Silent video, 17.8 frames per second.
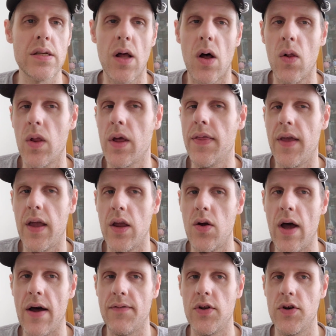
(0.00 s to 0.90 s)
The only thing
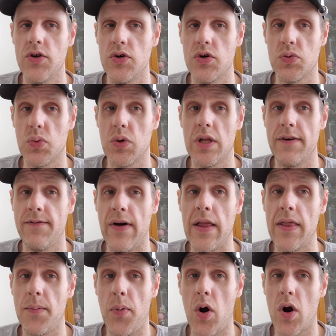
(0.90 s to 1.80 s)
you have to do is really
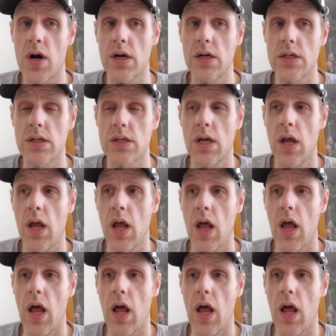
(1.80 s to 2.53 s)
find the parts.